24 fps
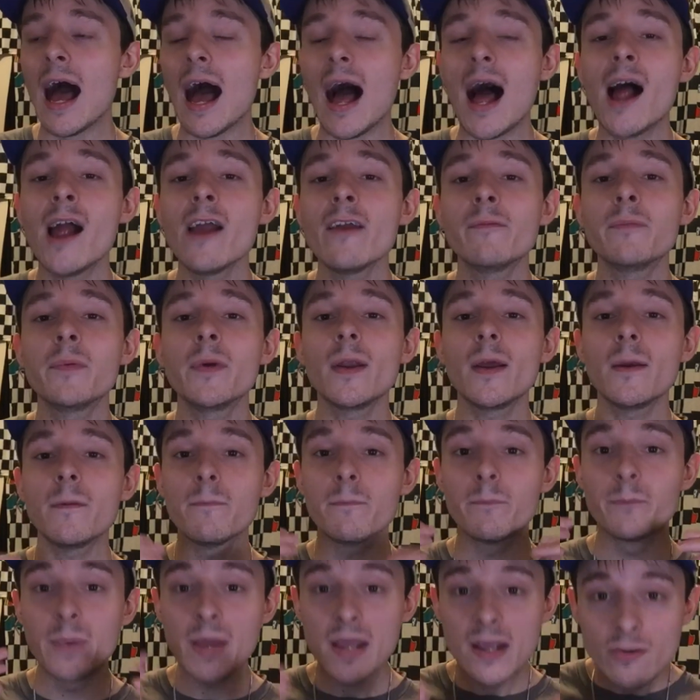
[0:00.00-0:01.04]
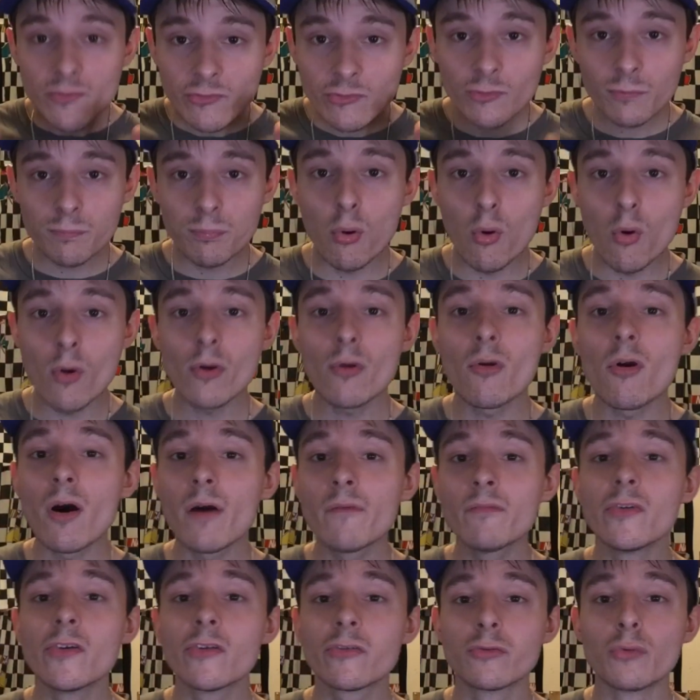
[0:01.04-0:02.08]
I have been a big supporter
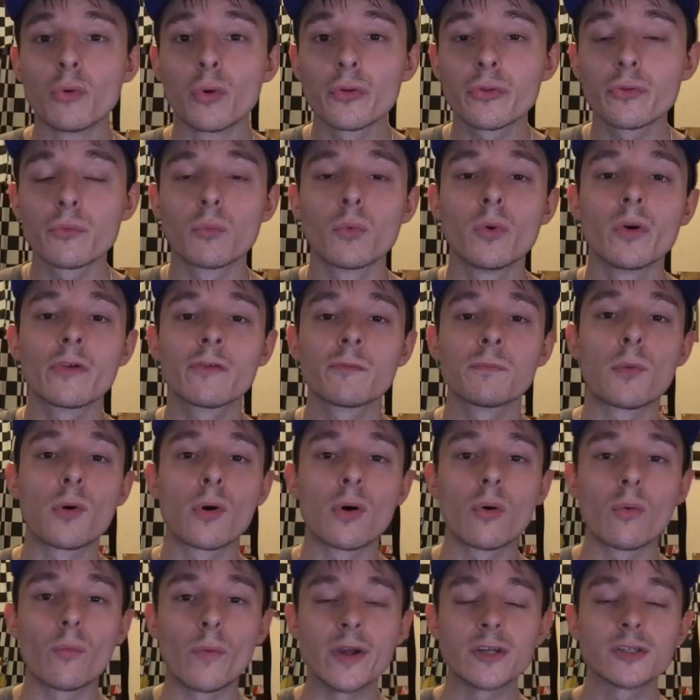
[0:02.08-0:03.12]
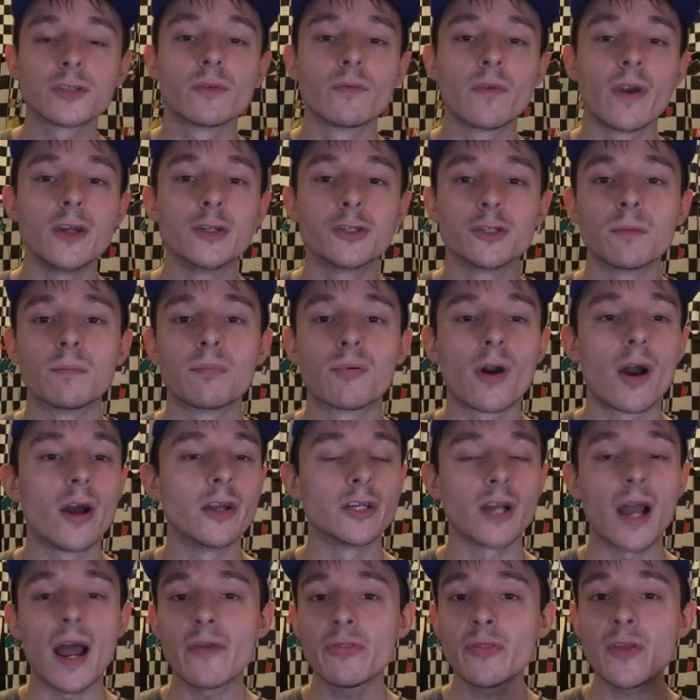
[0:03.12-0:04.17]
of this North Wilkesboro restoration
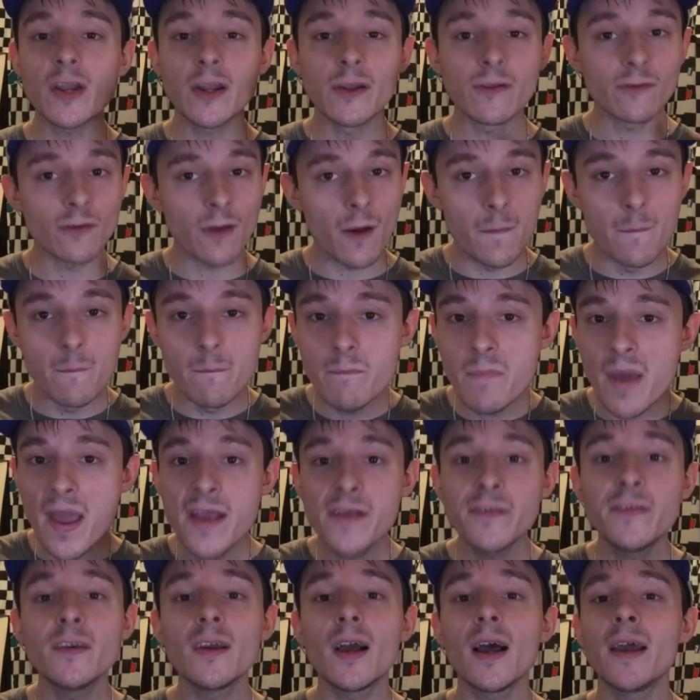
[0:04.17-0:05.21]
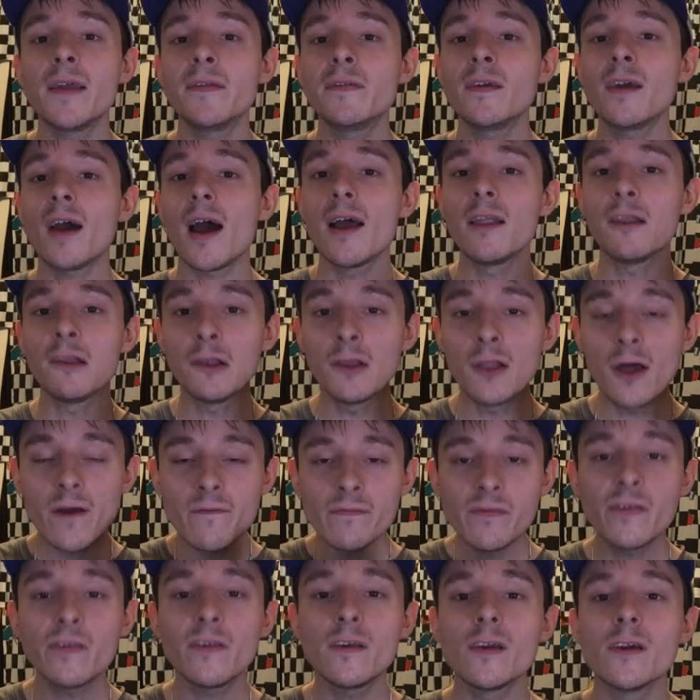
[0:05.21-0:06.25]
project. I think it's an amazing idea. I love
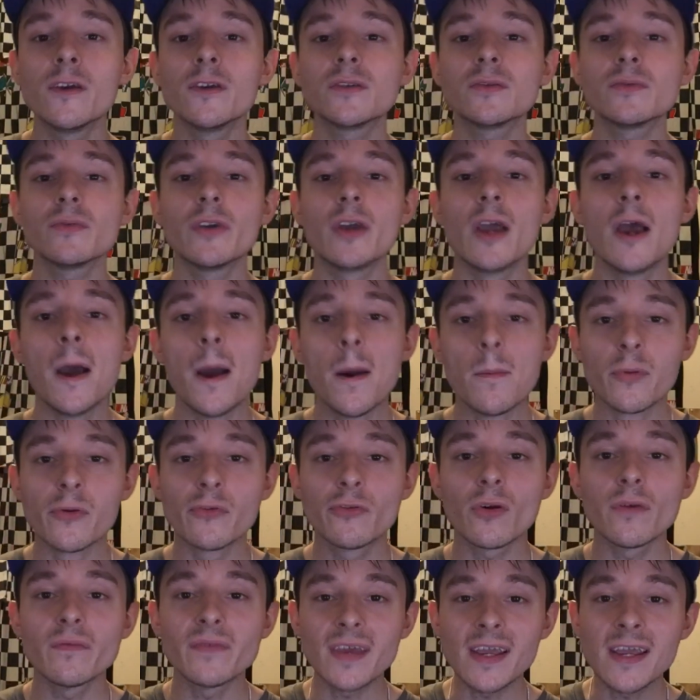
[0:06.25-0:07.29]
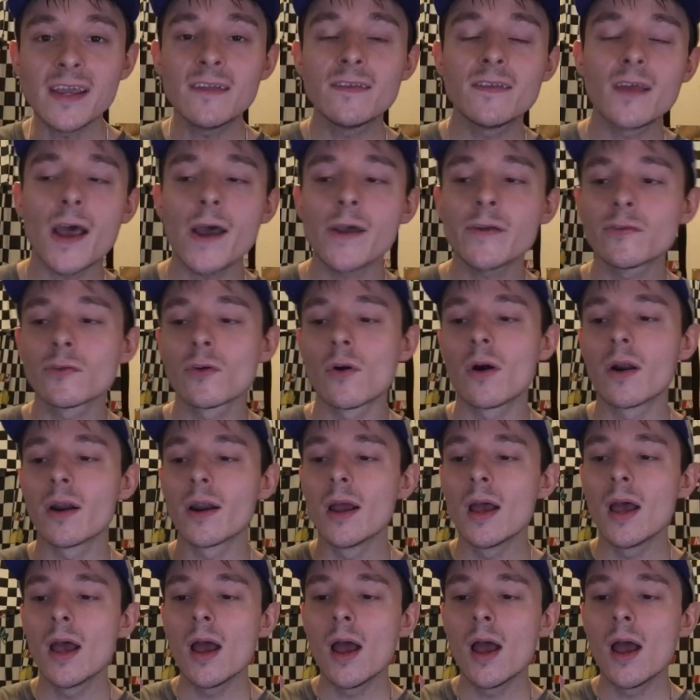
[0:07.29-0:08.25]
to see history preserved in NASCAR.